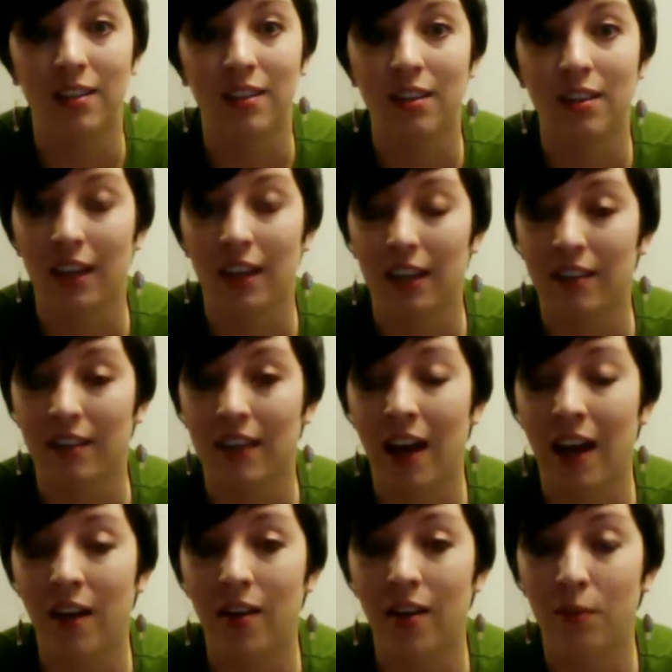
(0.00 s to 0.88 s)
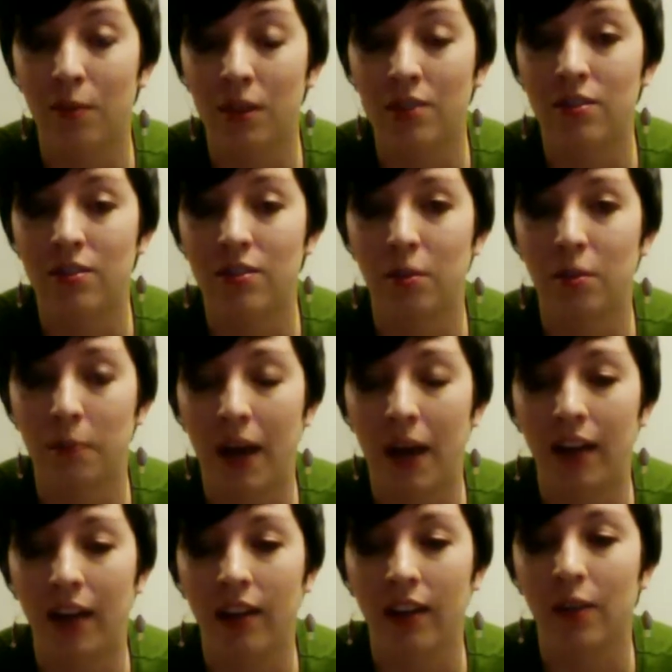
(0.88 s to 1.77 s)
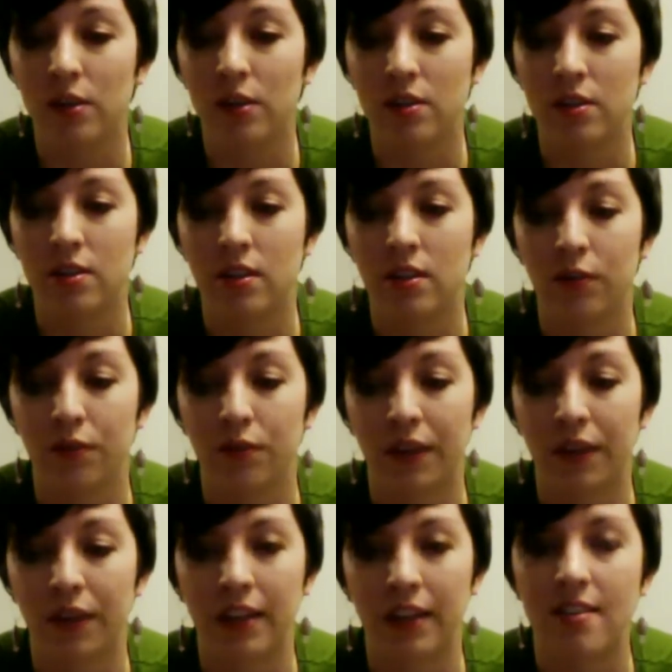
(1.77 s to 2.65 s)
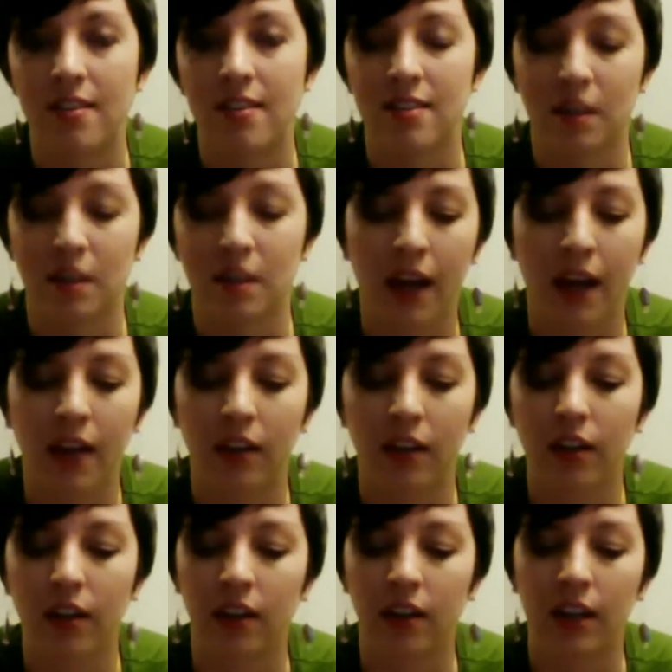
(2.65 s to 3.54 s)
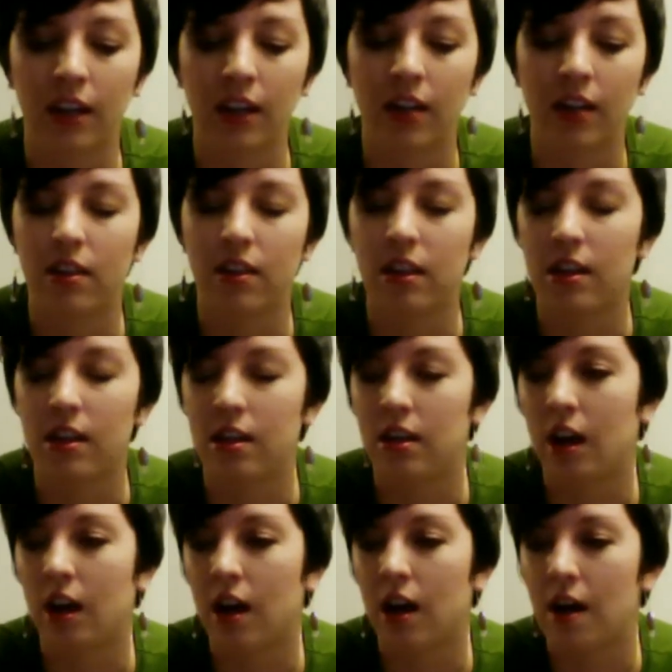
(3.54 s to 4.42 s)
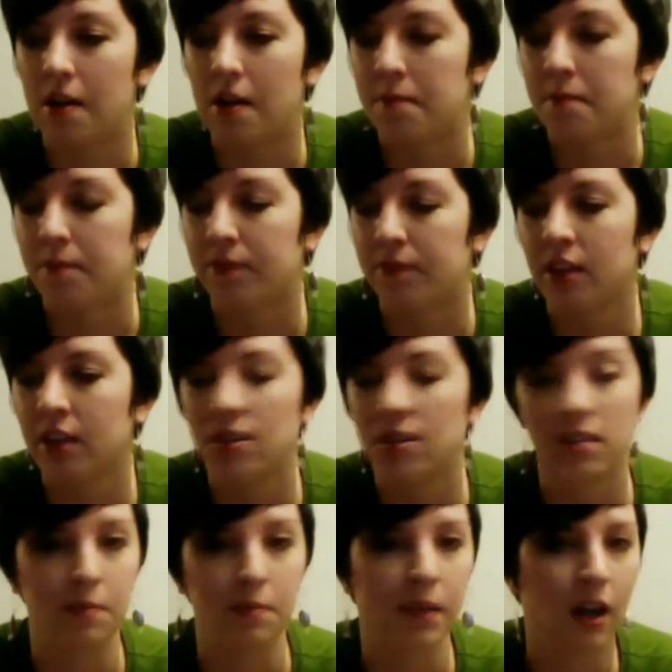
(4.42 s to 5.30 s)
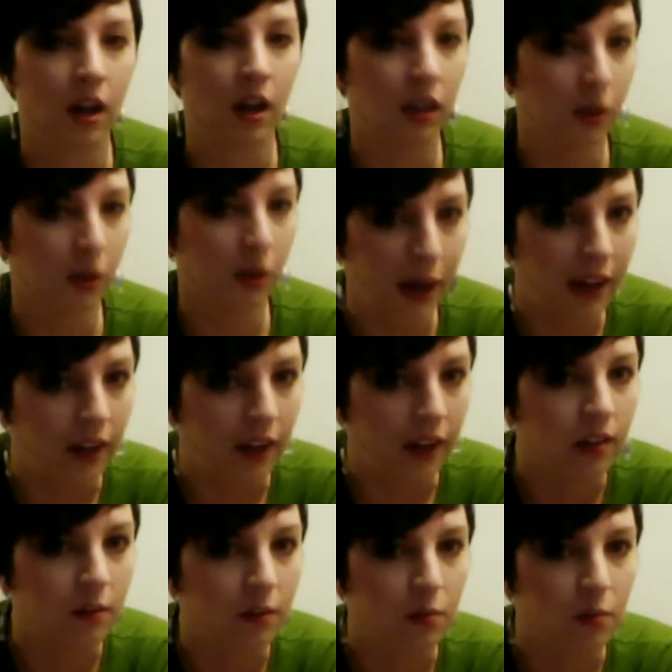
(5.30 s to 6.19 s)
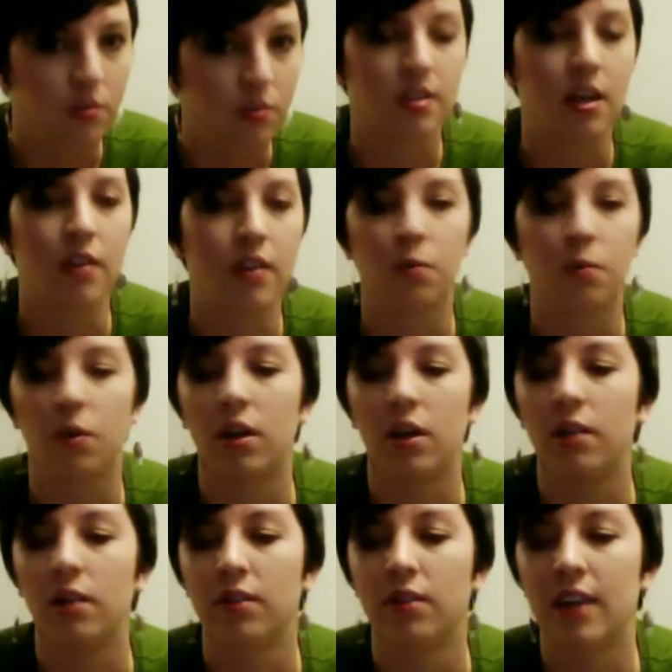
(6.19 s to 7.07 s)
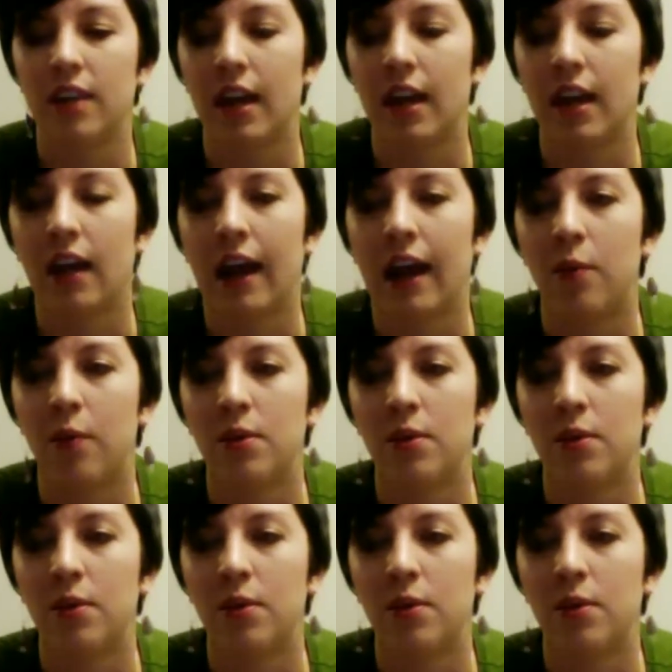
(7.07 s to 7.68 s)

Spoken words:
Like, that original pilot was a fantastic pilot. Like, the Sleepy Hollow pilot was another one that I